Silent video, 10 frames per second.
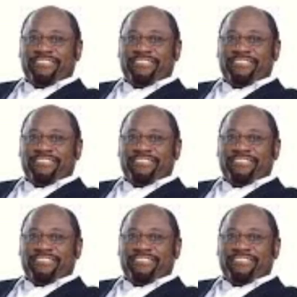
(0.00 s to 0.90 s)

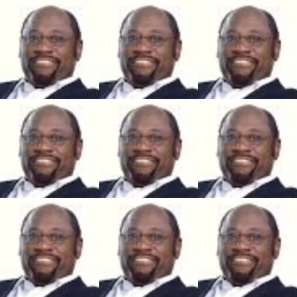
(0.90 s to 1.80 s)

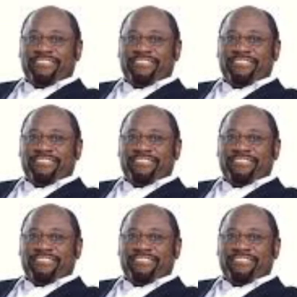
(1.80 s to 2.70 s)
[no speech]